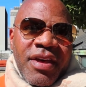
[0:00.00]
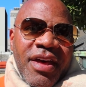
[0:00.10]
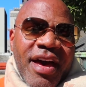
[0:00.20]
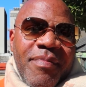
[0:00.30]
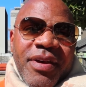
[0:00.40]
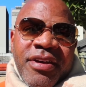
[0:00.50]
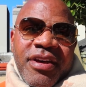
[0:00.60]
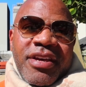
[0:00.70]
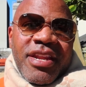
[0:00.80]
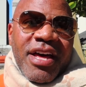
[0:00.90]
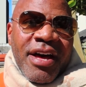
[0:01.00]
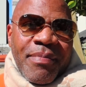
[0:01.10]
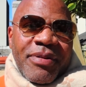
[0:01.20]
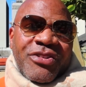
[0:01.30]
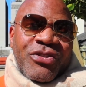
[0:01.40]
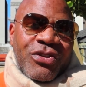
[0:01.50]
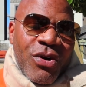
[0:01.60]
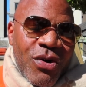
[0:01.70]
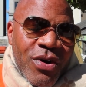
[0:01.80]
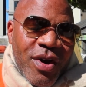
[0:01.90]
I've been cooking up a
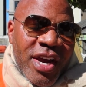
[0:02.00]
storm,